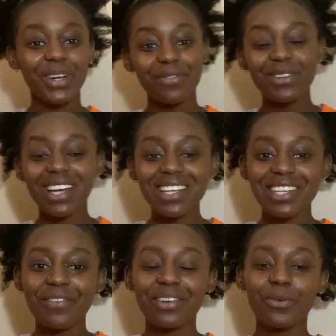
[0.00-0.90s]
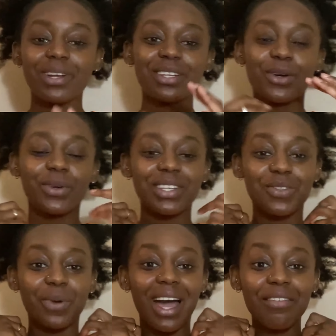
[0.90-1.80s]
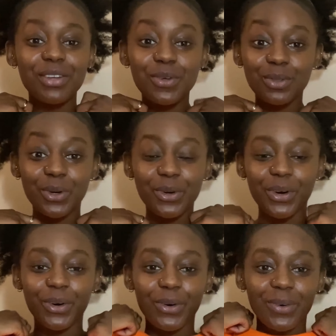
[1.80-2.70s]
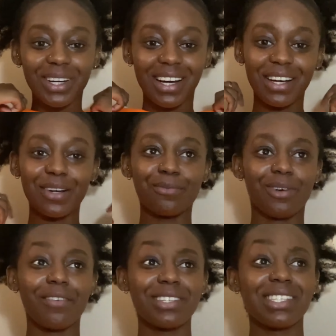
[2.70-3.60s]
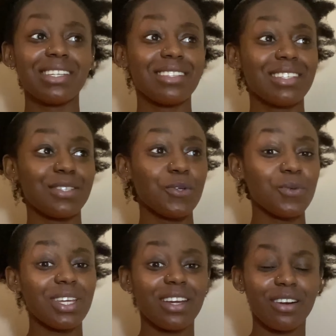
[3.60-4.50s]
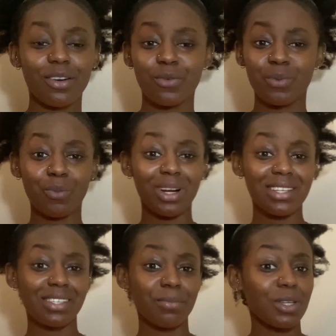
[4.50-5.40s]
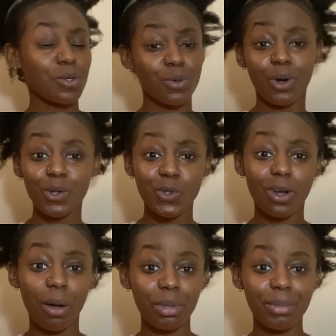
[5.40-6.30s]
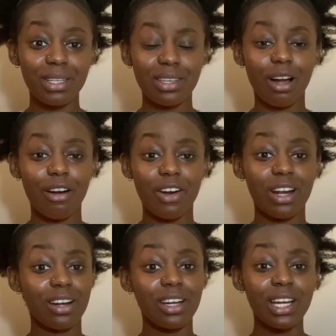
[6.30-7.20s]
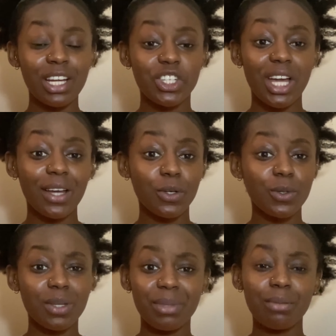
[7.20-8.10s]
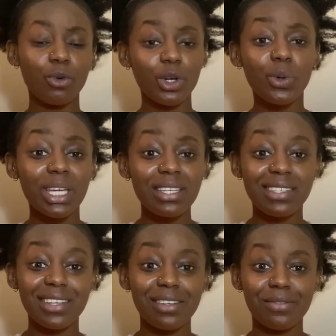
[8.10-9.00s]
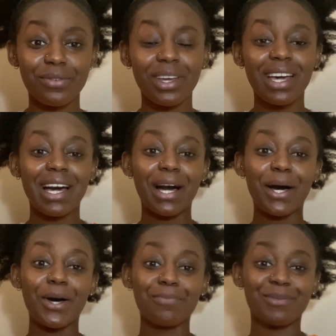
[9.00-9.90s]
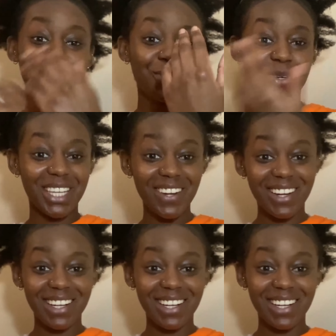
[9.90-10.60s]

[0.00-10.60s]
if you guys haven't already noticed, we have a new logo. Obviously this new year, we wanted something new to also complement our channel, something more cohesive. So here it